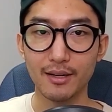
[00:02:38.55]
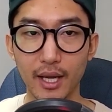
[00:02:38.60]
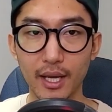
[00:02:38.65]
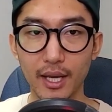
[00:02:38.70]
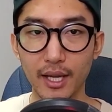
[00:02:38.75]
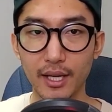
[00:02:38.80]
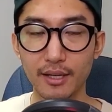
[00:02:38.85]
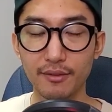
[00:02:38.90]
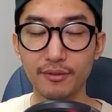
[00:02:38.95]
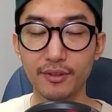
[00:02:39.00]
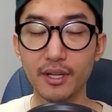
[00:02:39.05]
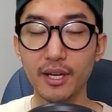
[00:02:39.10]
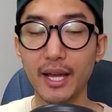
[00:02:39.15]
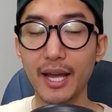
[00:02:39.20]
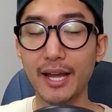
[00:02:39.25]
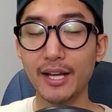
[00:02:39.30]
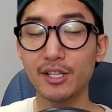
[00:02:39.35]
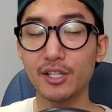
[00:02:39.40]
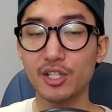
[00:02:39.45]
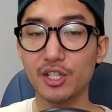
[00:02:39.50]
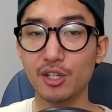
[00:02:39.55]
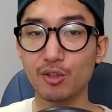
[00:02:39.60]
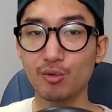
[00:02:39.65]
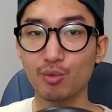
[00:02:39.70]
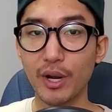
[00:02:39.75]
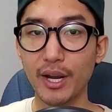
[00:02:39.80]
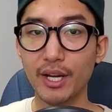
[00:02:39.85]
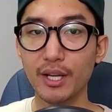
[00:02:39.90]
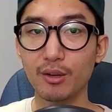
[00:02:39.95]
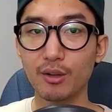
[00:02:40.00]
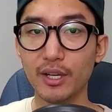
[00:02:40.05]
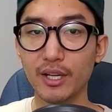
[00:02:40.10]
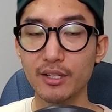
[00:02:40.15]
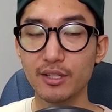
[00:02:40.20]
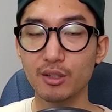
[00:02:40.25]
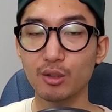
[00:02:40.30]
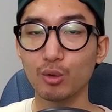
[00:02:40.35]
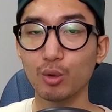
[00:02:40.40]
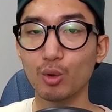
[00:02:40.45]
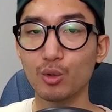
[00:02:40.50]
And if the XG rating is
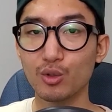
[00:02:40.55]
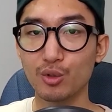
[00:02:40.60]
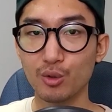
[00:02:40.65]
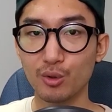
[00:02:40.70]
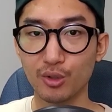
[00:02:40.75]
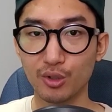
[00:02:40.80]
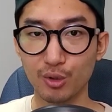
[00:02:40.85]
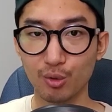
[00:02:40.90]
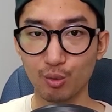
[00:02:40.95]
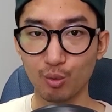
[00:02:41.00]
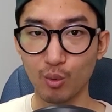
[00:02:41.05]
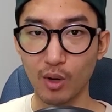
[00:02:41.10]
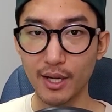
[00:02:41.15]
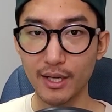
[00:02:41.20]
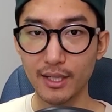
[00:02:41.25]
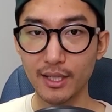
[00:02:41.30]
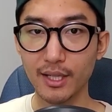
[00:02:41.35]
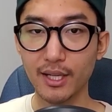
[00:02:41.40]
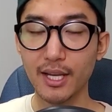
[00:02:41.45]
closer to 1,